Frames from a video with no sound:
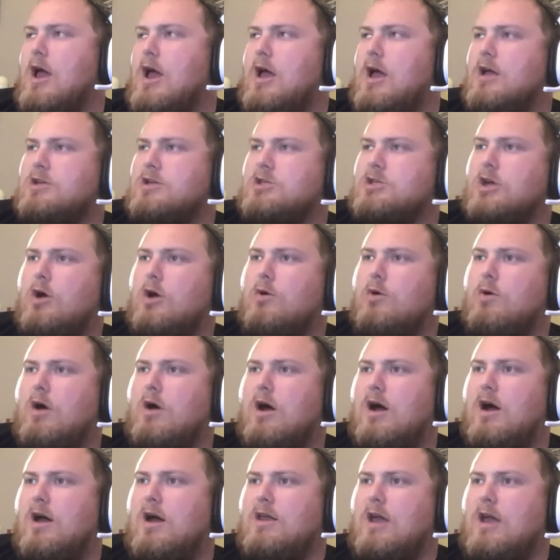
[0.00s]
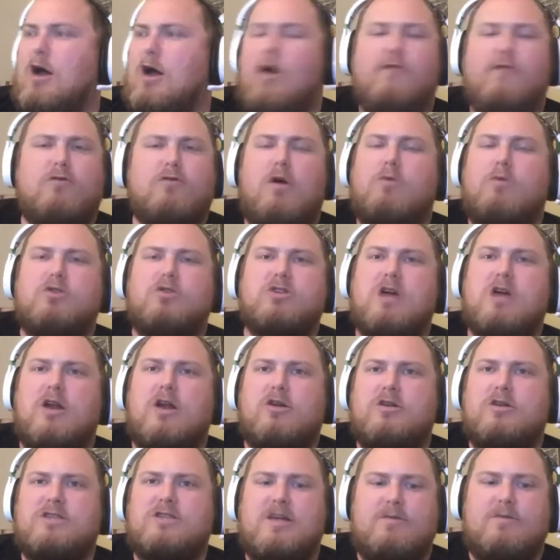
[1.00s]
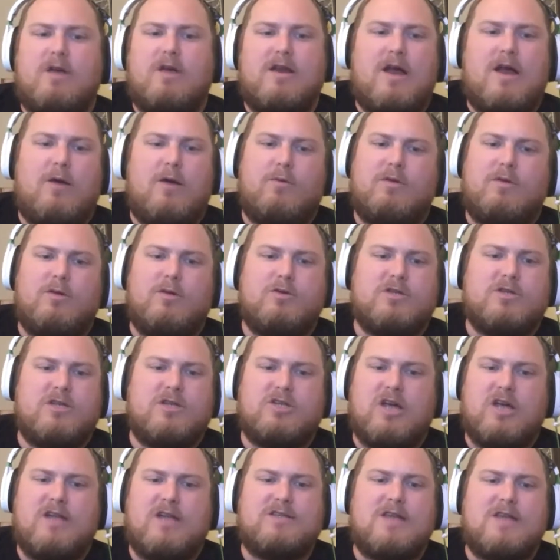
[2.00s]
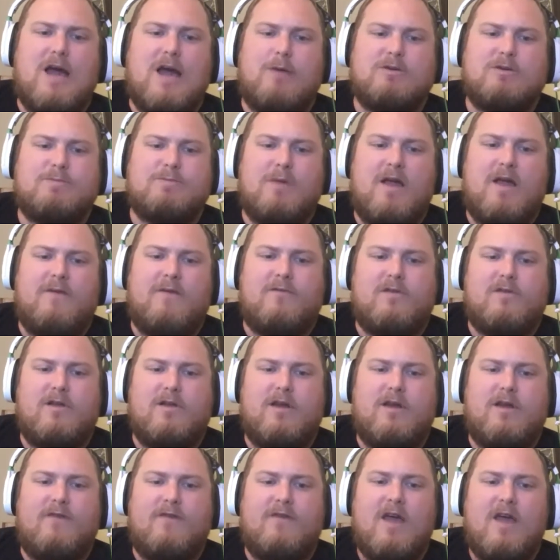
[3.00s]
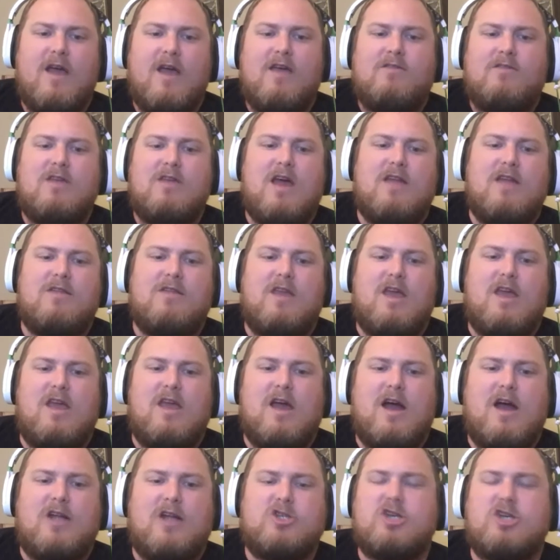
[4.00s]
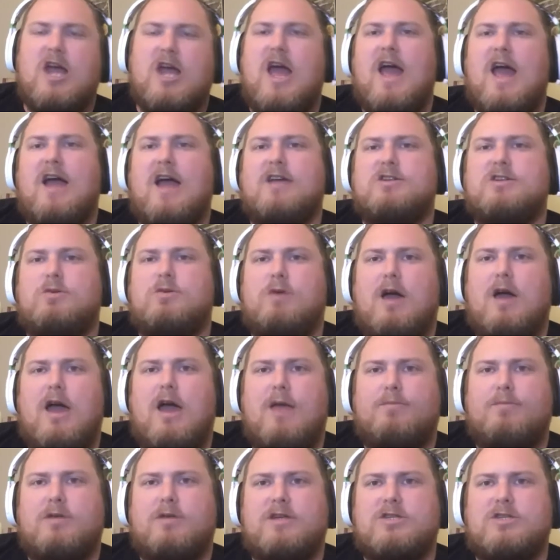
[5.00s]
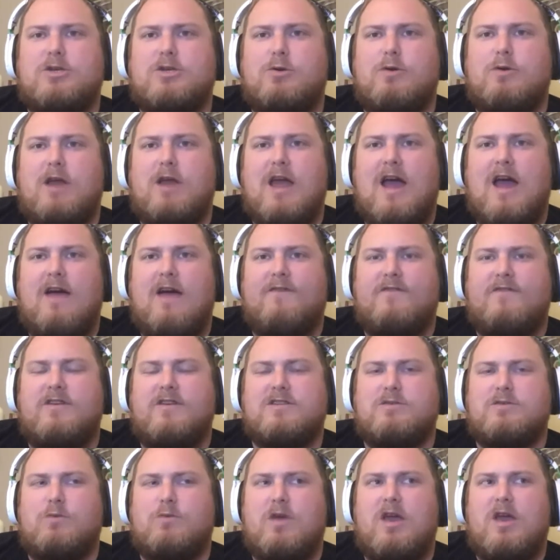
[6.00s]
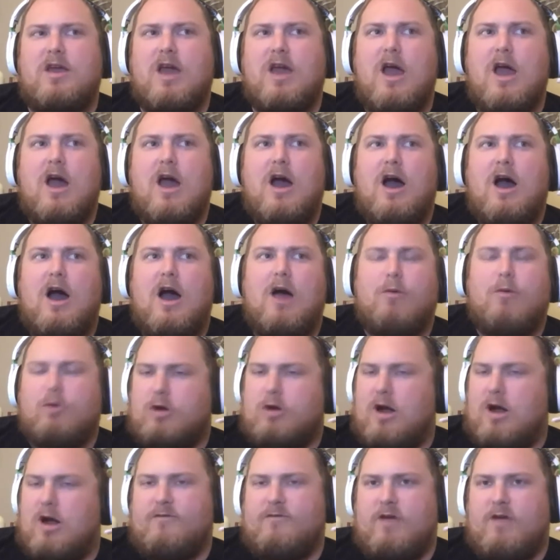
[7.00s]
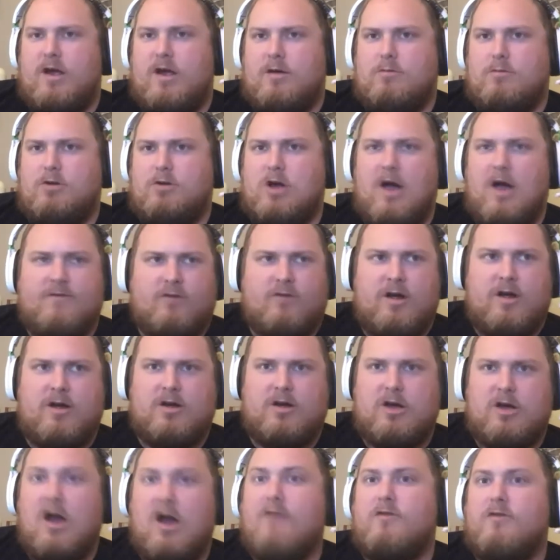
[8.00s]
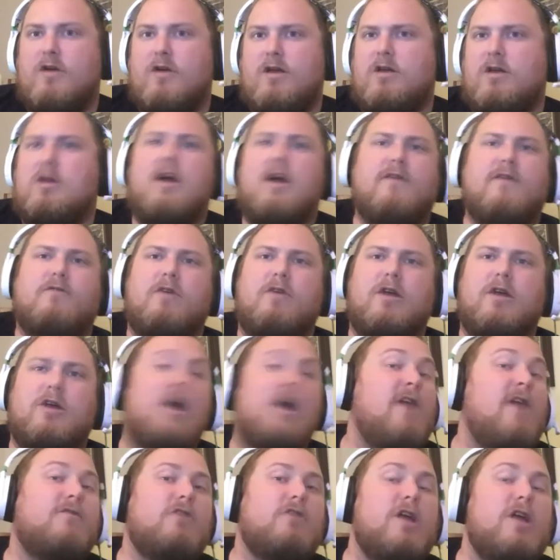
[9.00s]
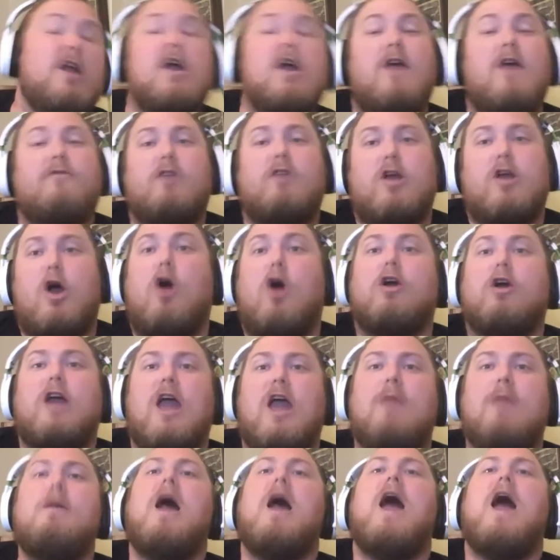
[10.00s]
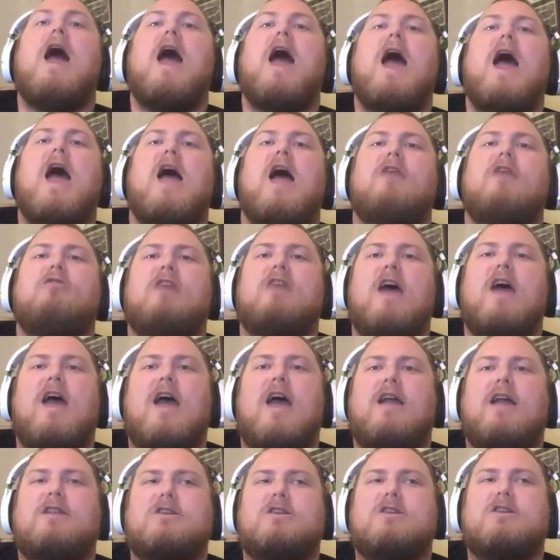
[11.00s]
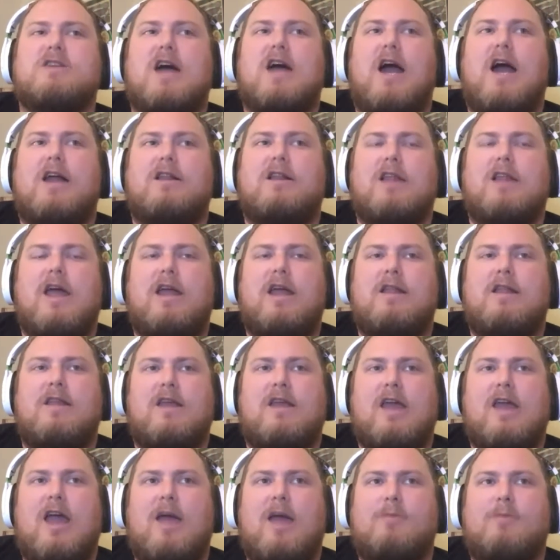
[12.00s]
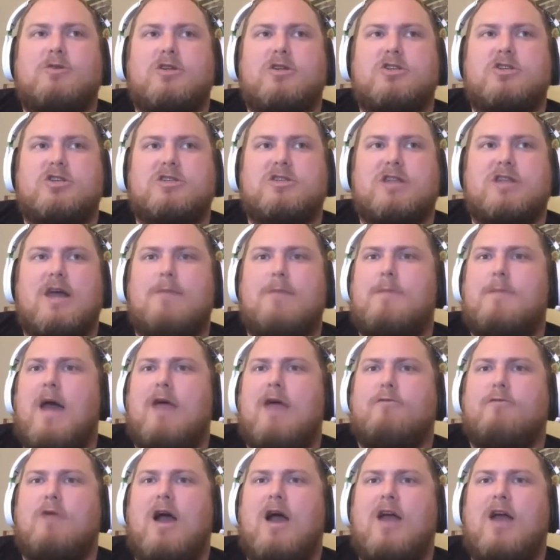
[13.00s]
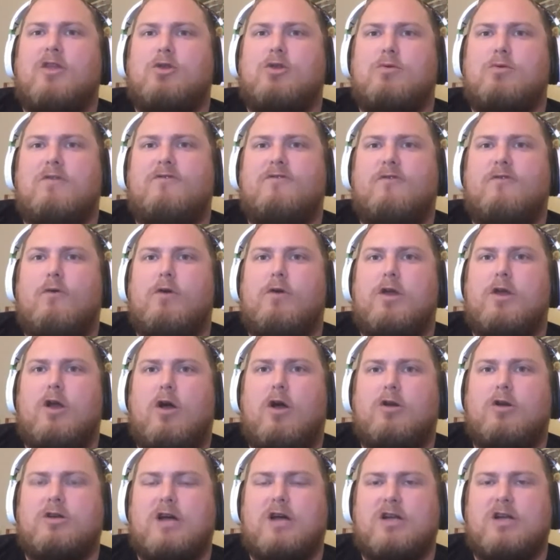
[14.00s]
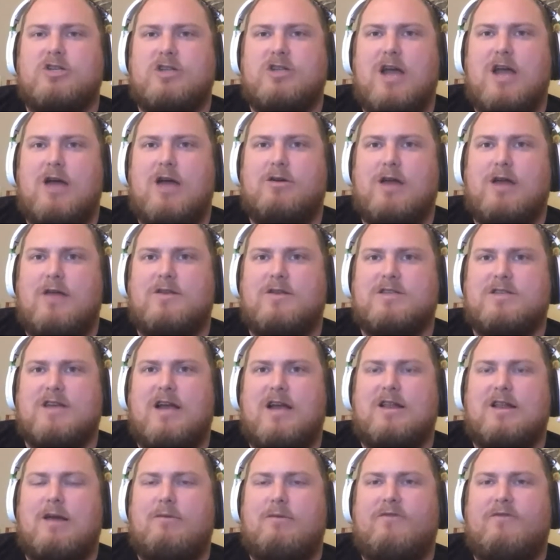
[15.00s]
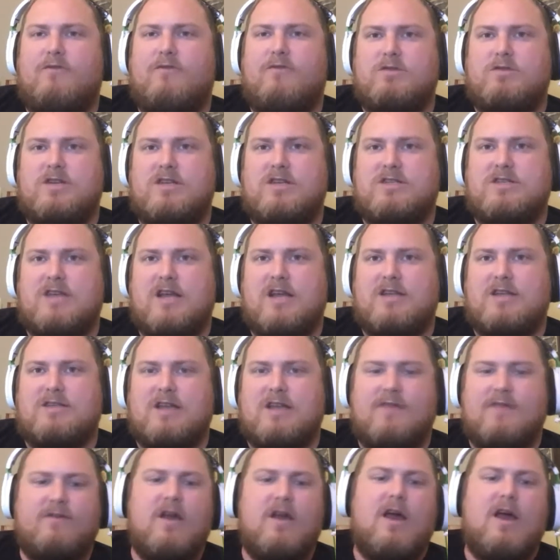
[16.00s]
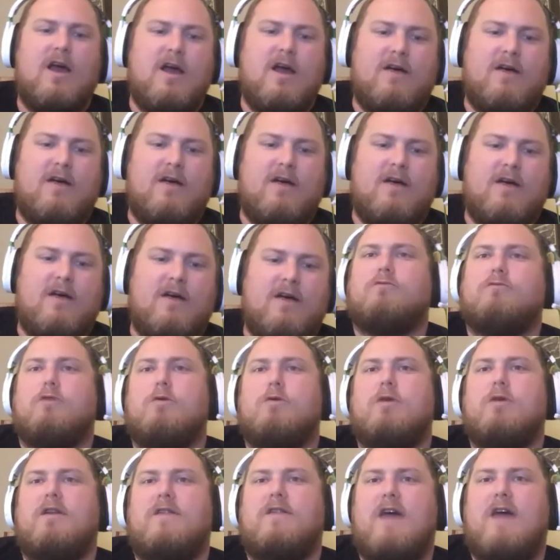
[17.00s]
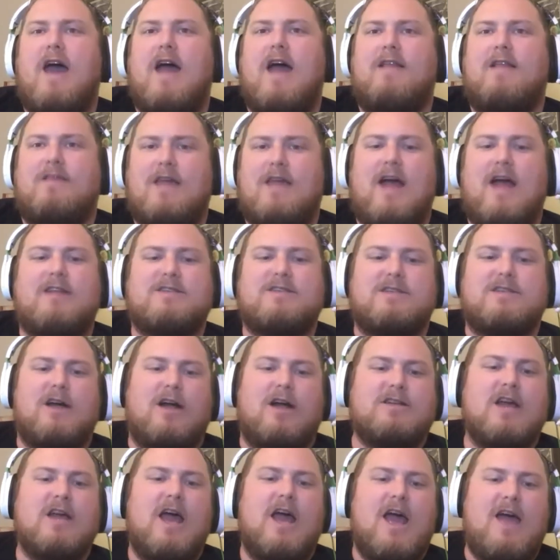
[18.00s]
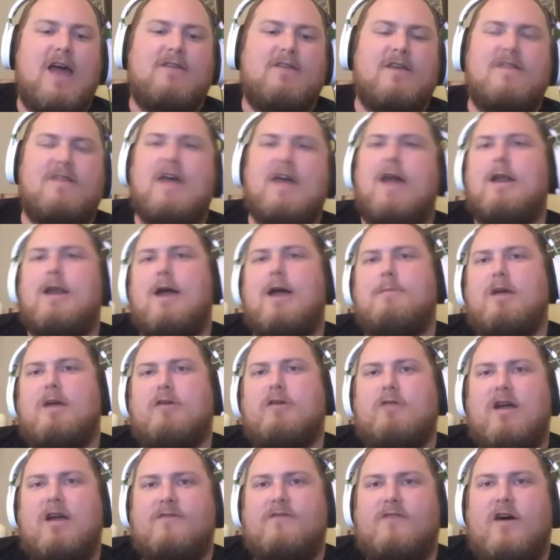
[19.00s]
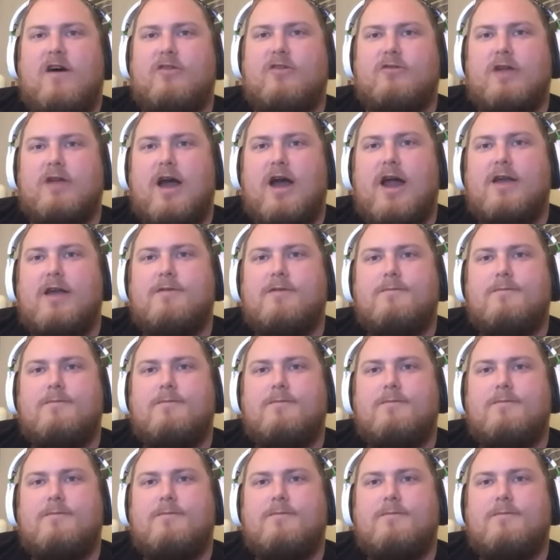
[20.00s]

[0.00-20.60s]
So uh, yeah, overall, we're just not a good team right now. We lose the Jets. That was painful enough. Then the uh, Jags, who I had plus two and a half this week, Uh, we're covering, covering, covering, covering, covering, covering all game. and then decide late in the game to just let Matt Ryan throw a forty-yard touchdown down the sideline with fourteen seconds left. Fucking ruined that. That sucked. And then that night, my grandfather died.